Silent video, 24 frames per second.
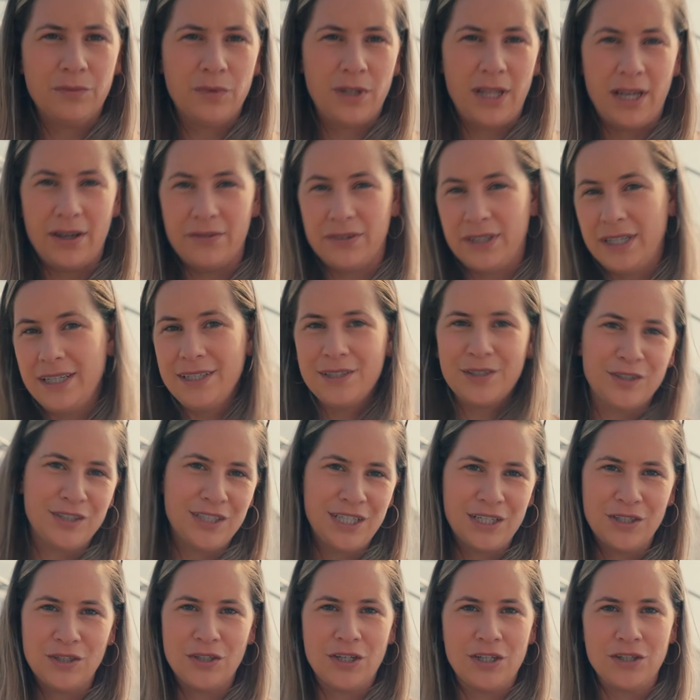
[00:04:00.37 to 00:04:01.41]
we'll have a nice
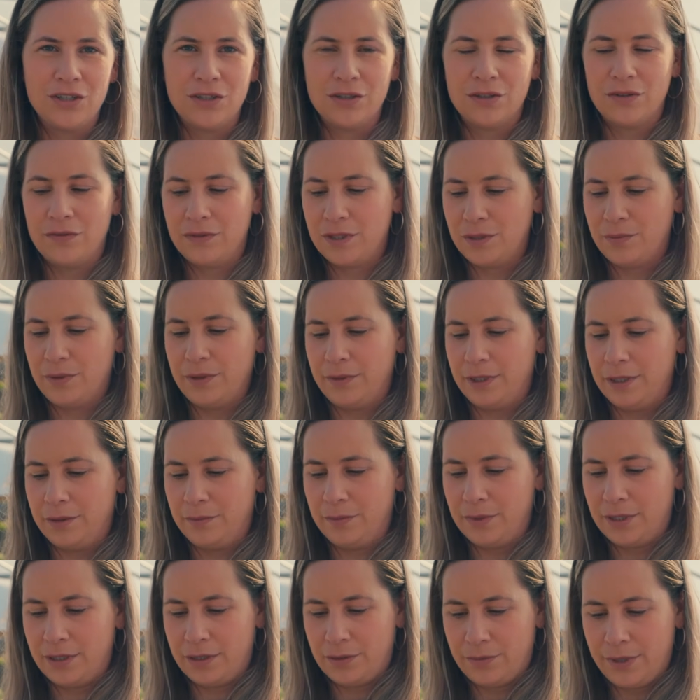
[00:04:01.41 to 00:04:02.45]
continuation of Sweet
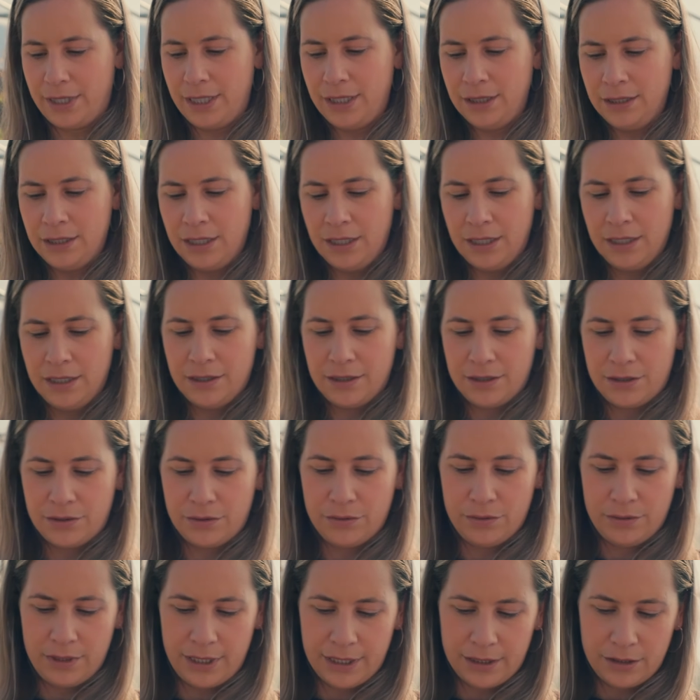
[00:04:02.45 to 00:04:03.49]
Williams as well.
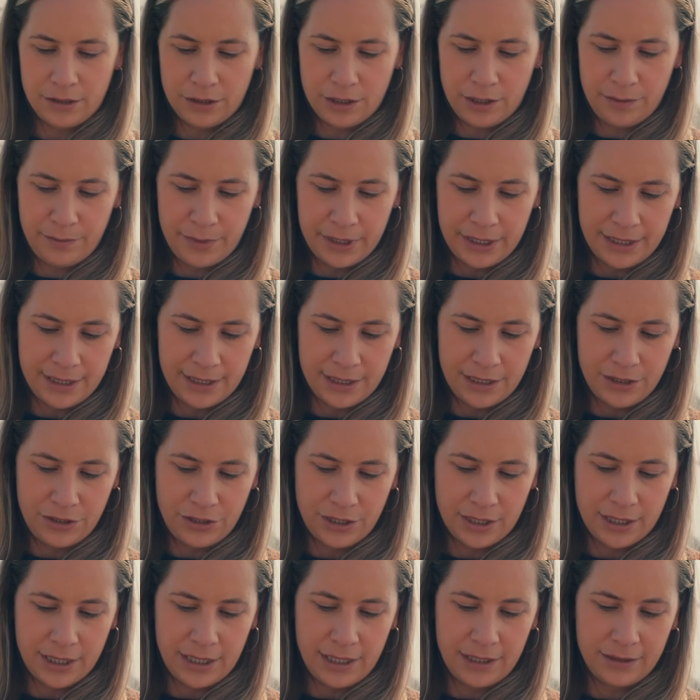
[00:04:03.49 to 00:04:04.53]
So like, look how many seeds
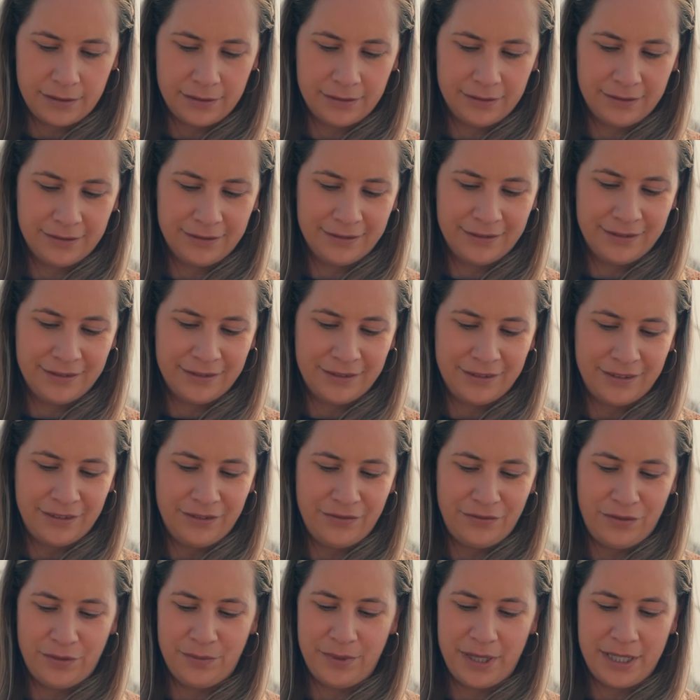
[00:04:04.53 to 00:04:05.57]
you get
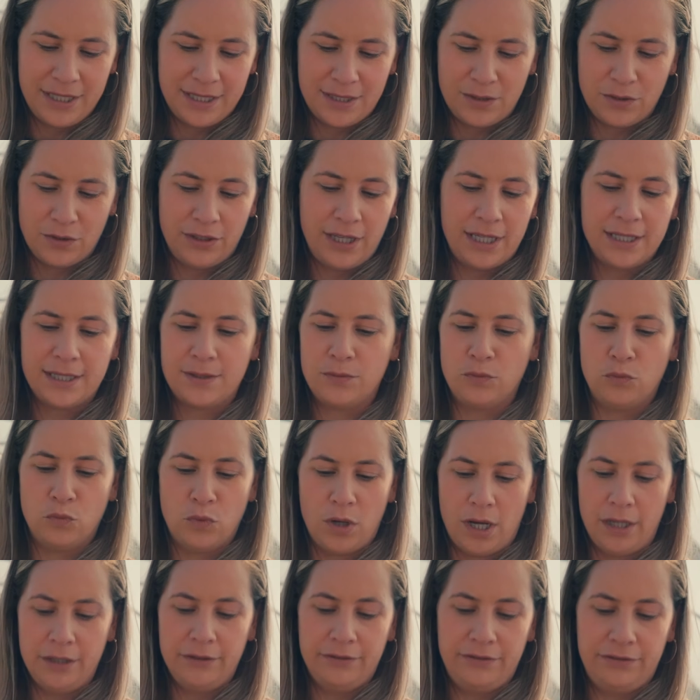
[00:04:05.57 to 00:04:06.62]
from that's
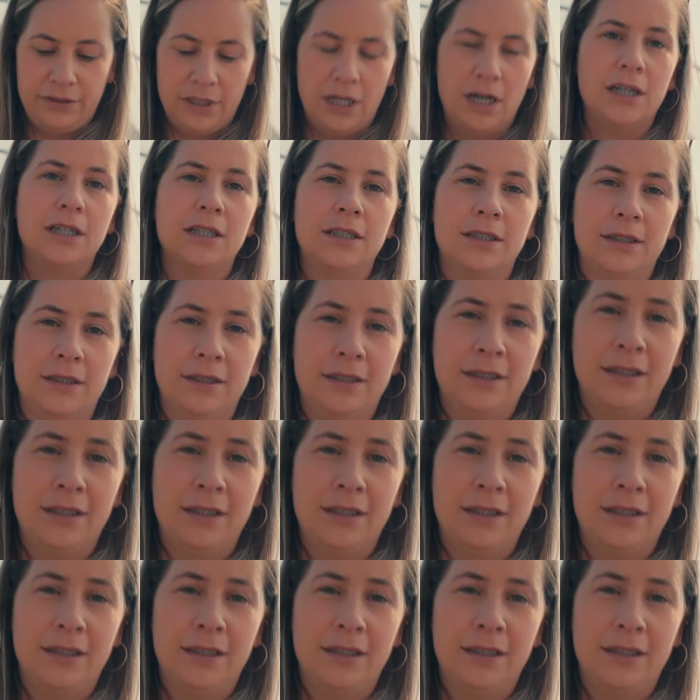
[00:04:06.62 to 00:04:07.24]
one flower